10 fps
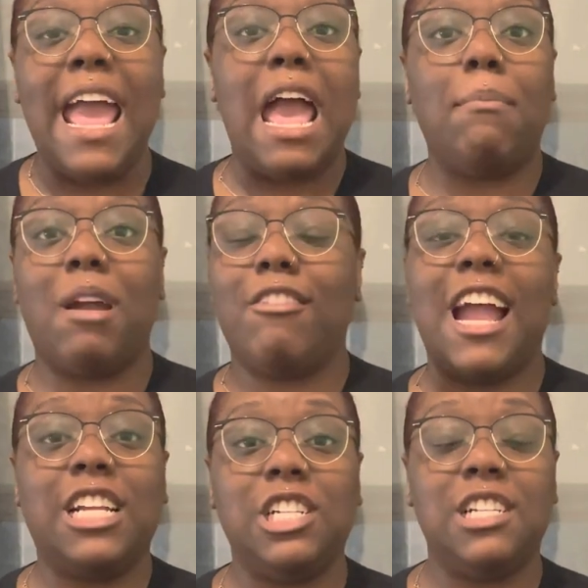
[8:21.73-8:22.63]
and my
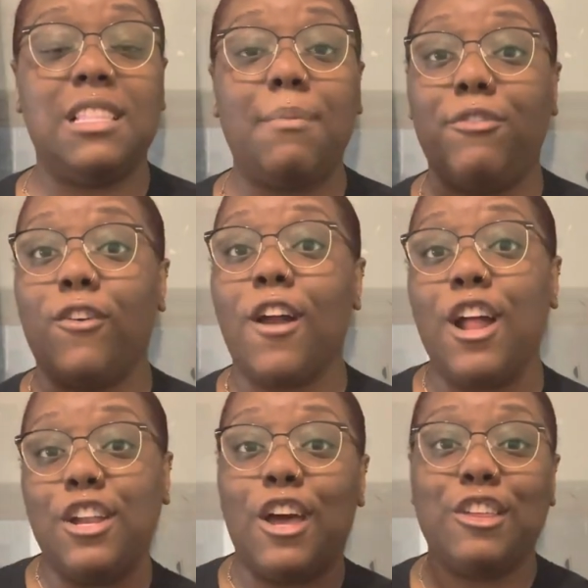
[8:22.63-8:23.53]
reaction to them for
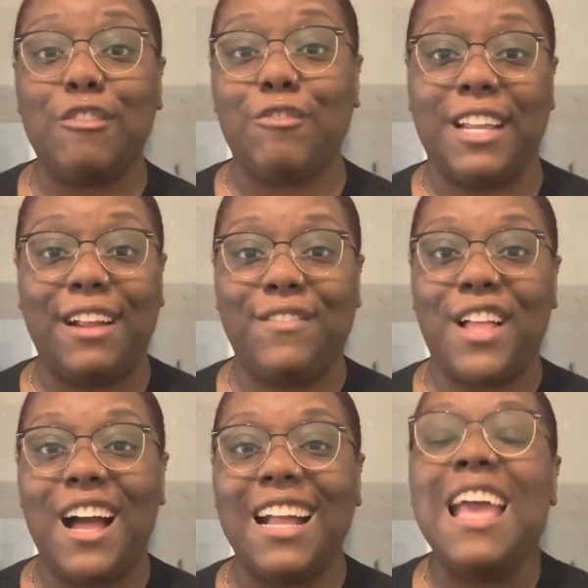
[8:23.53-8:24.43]
another reading
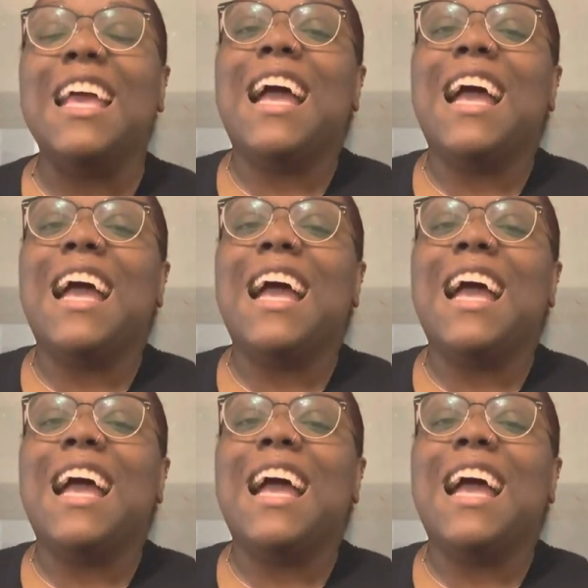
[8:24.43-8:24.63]
vlog.